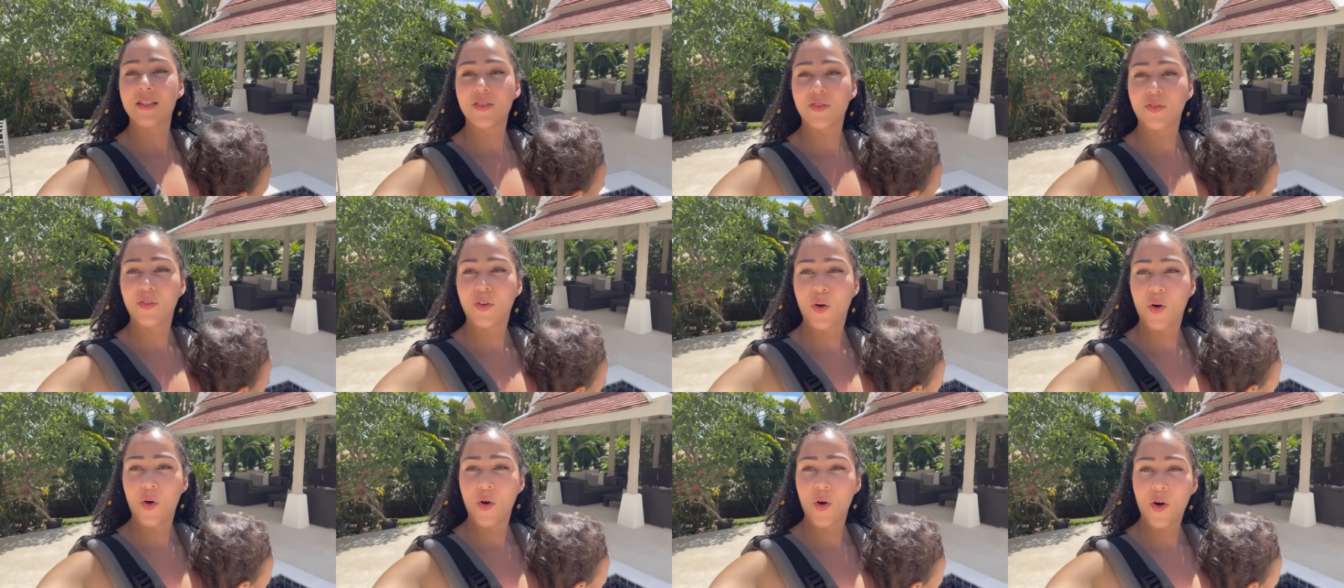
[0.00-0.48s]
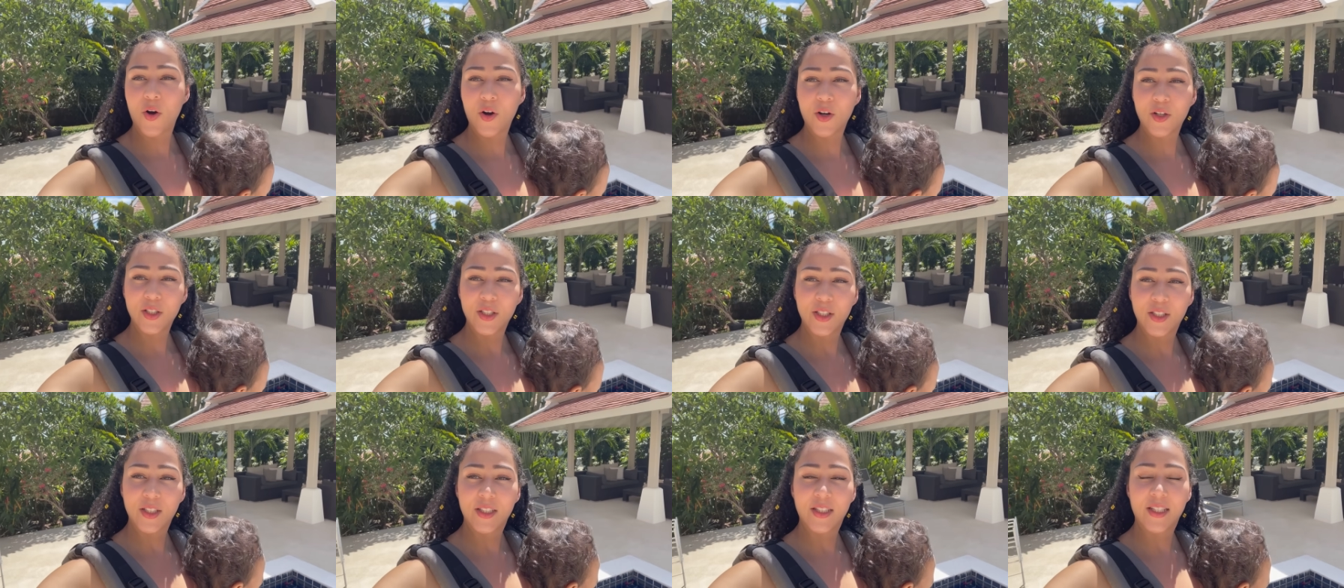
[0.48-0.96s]
of
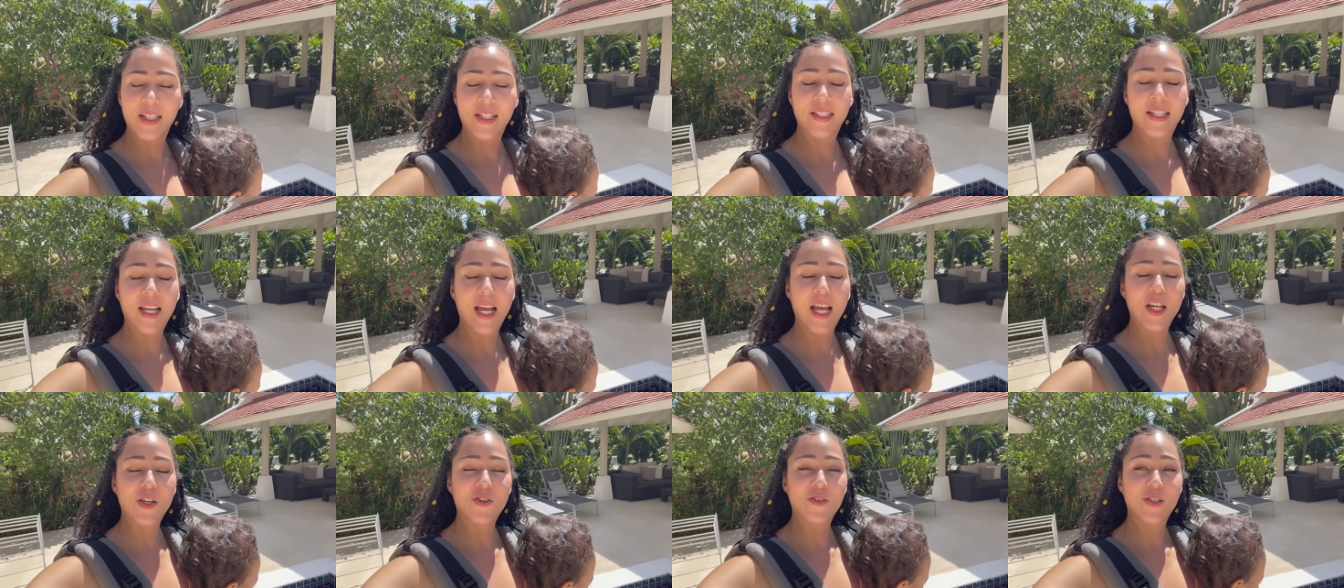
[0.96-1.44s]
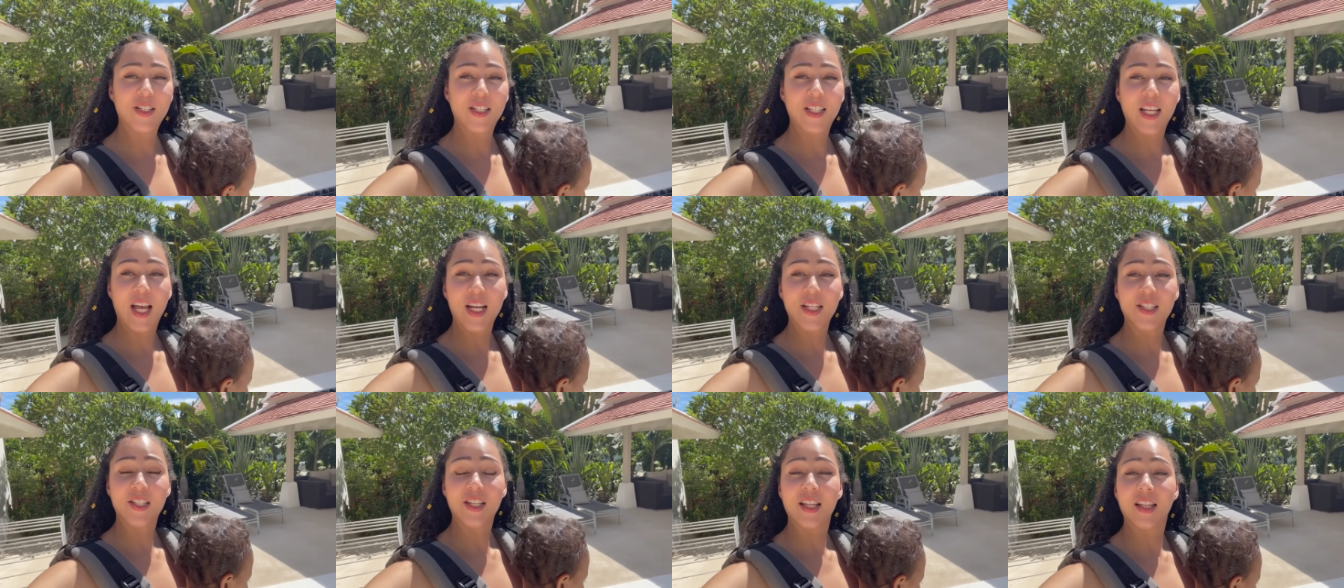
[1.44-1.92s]
course, the day you
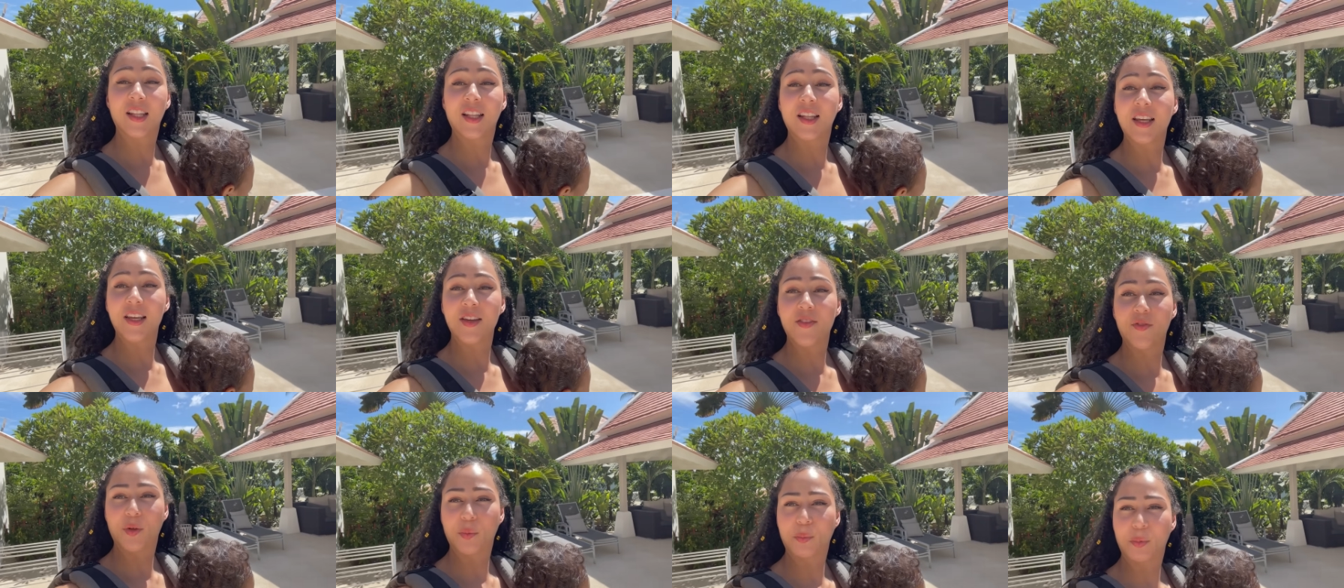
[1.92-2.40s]
decide to leave a